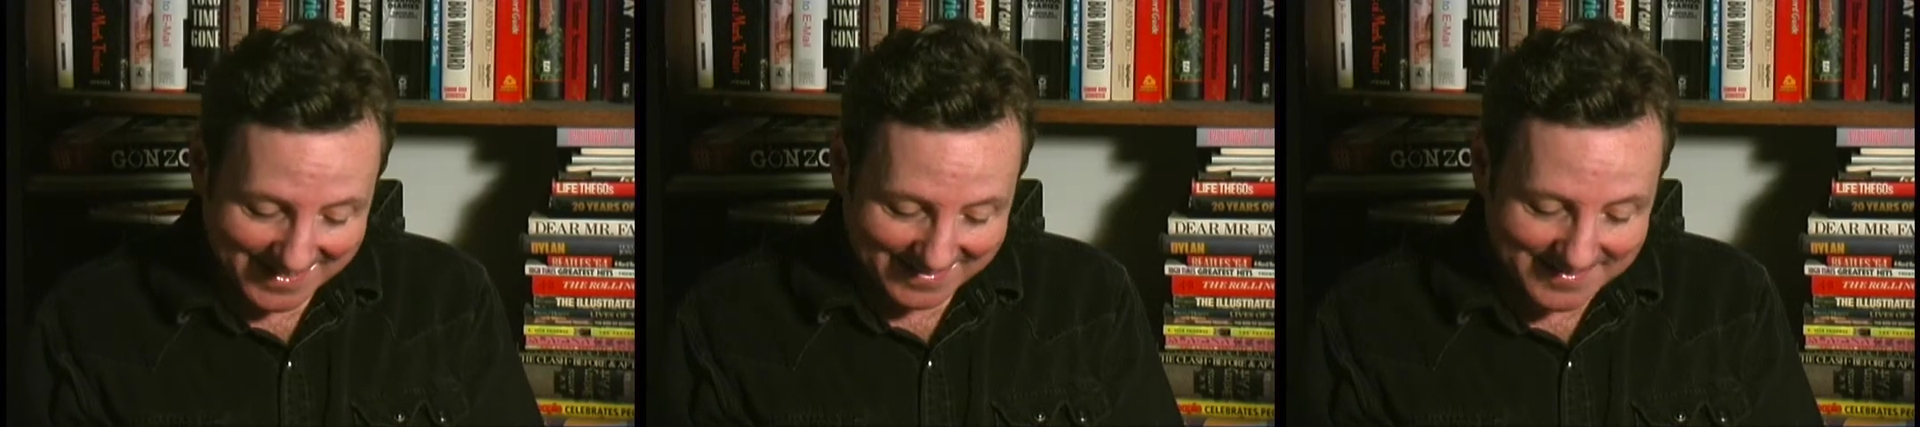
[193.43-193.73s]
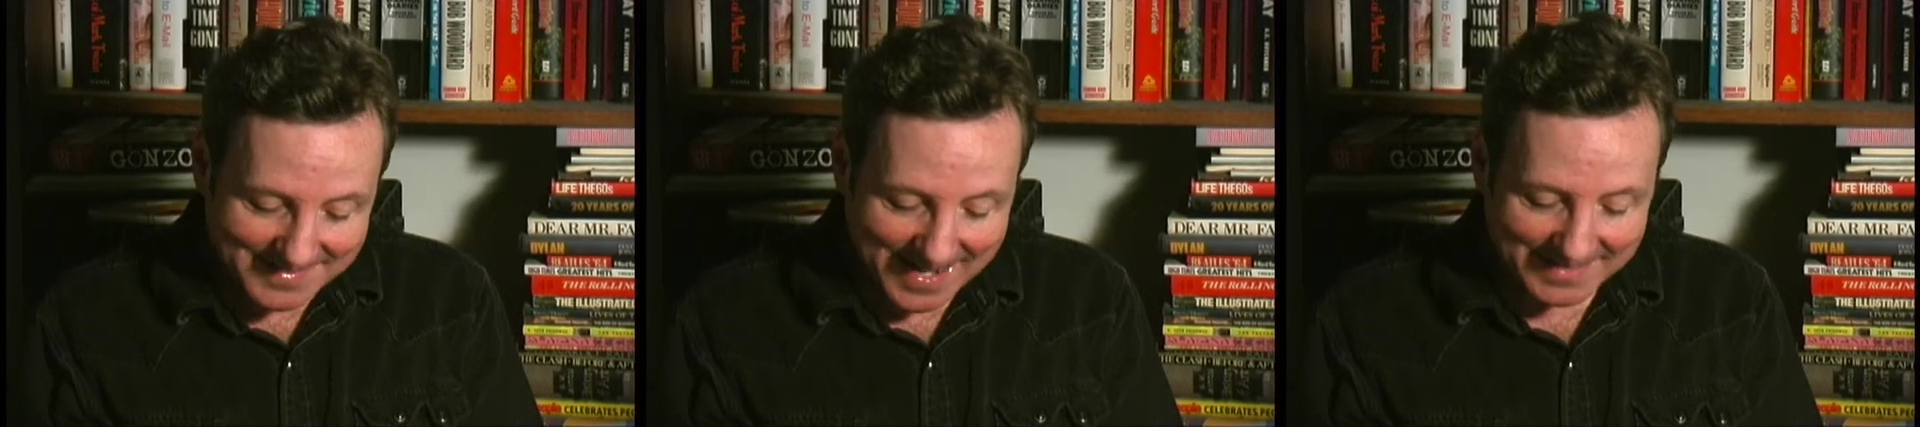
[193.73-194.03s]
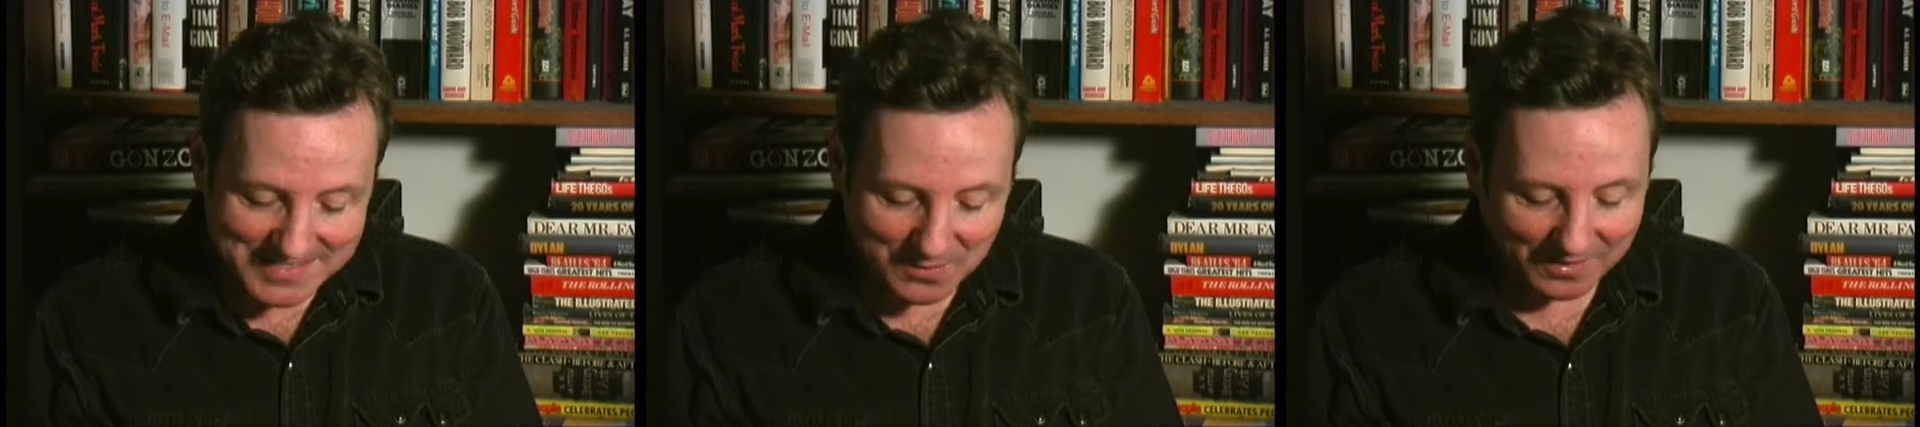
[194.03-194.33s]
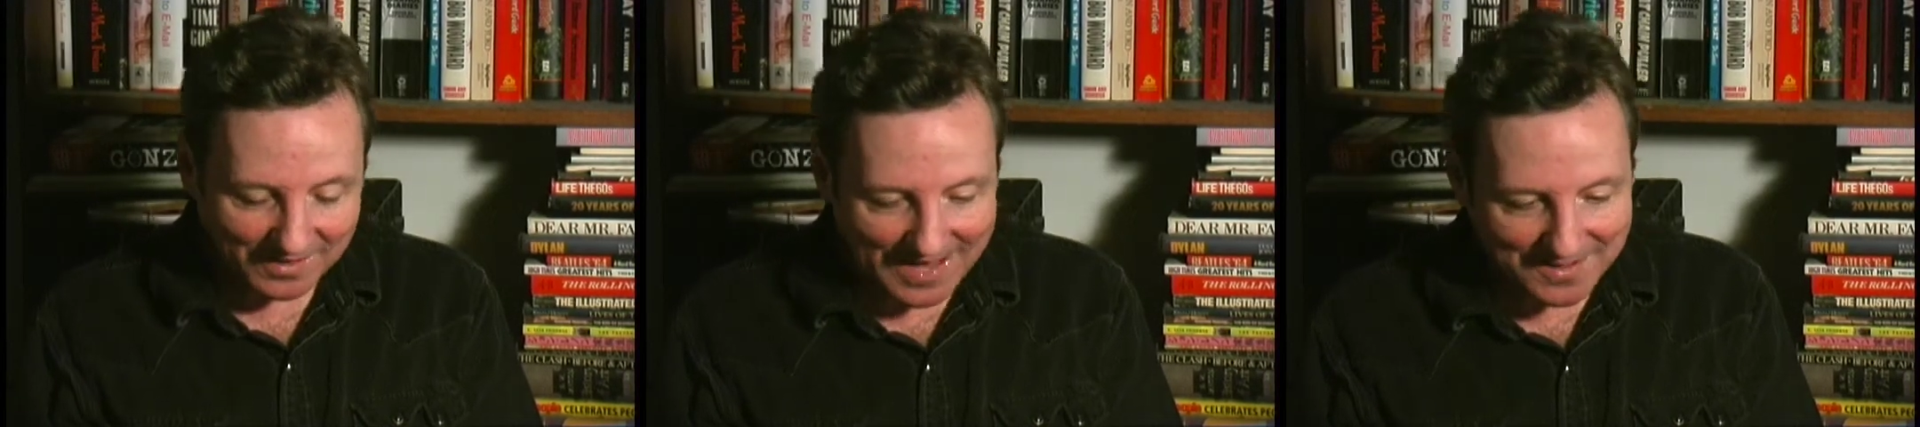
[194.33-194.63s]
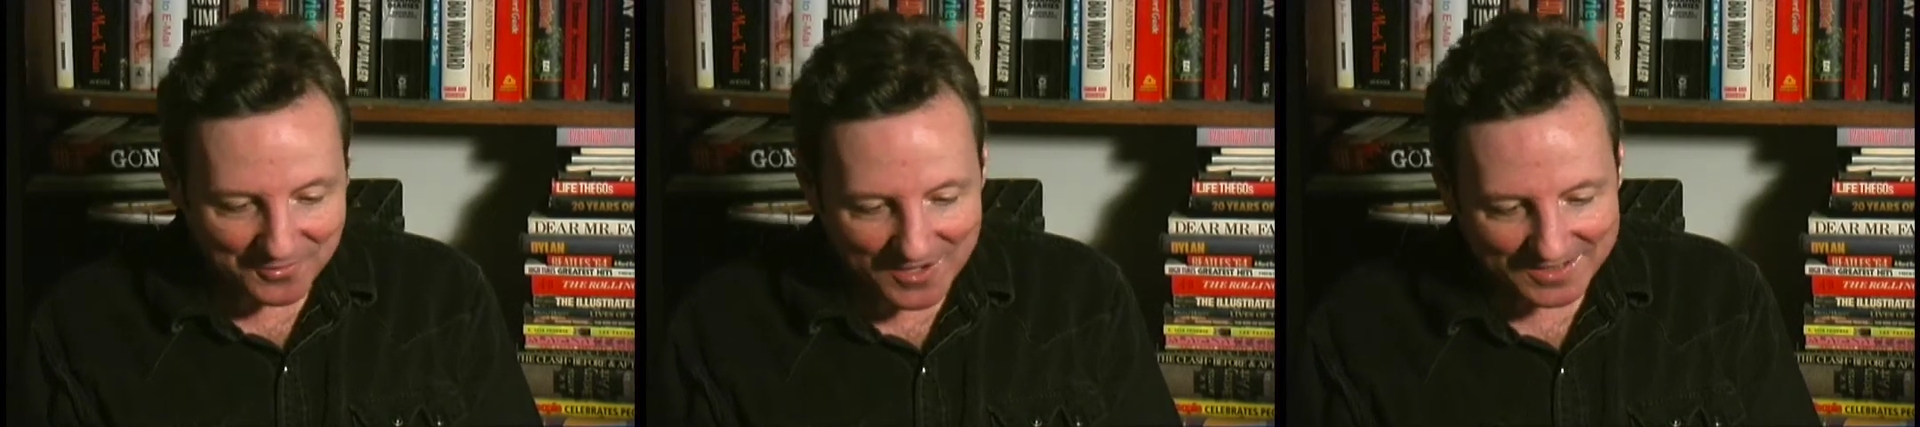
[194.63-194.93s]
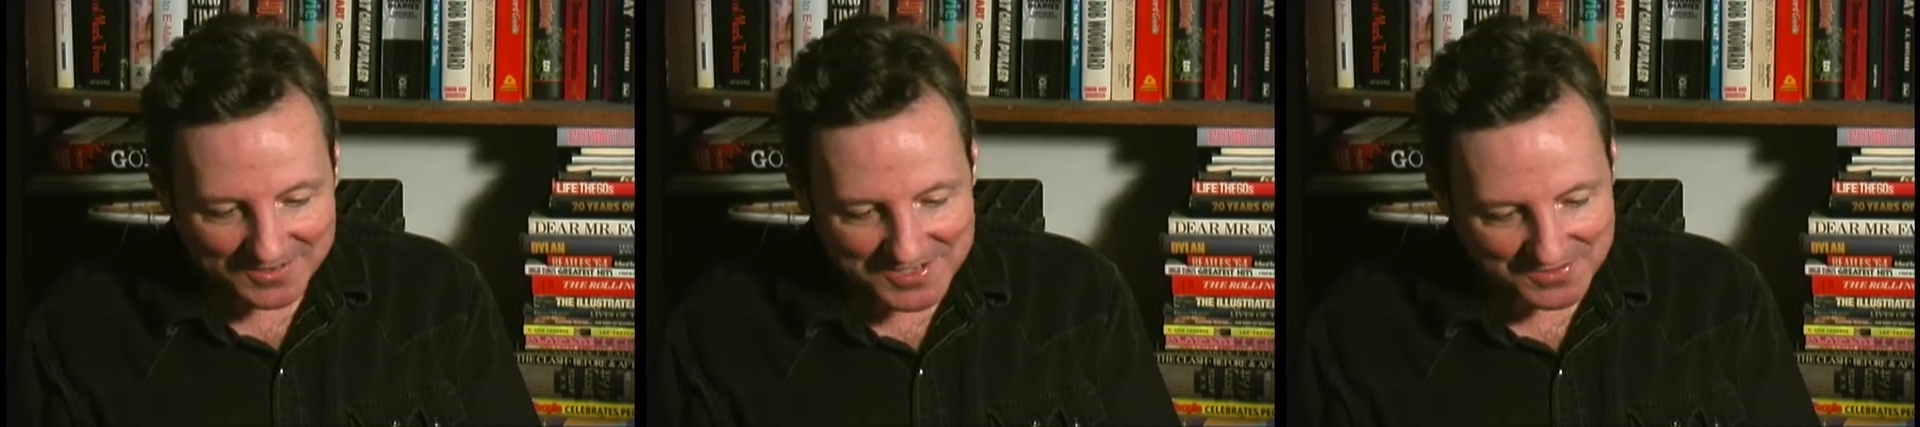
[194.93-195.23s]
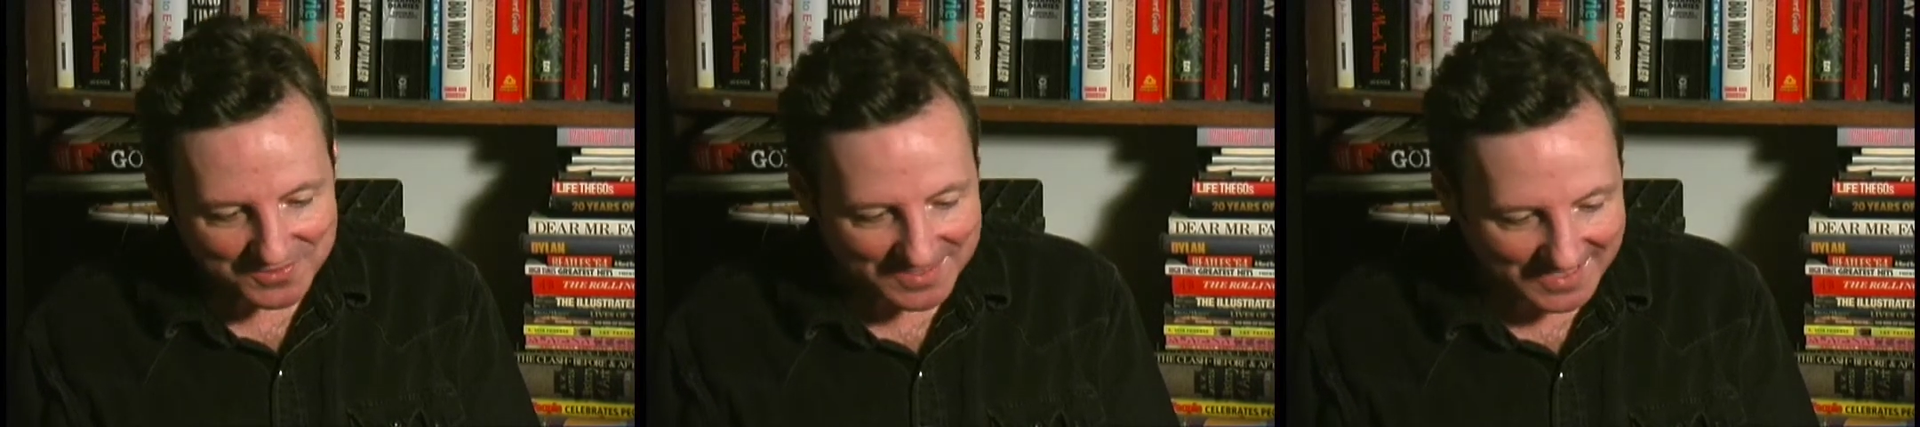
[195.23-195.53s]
This guy had sold a lot of records through the